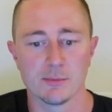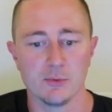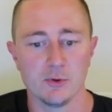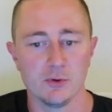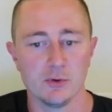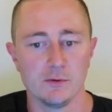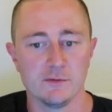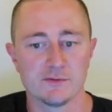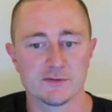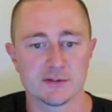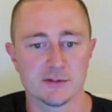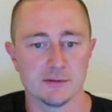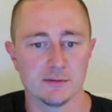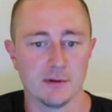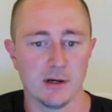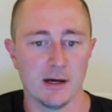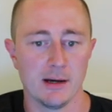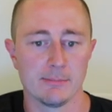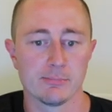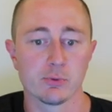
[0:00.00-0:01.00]
moves,
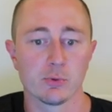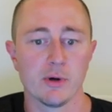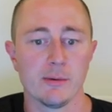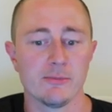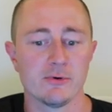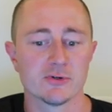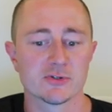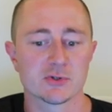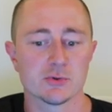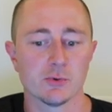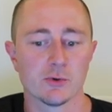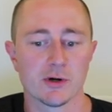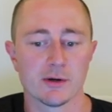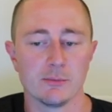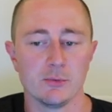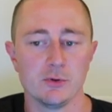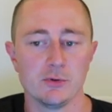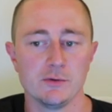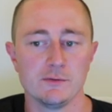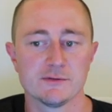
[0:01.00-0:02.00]
perimeter scoring
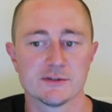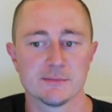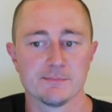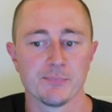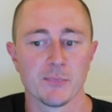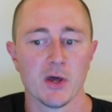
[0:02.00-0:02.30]
moves.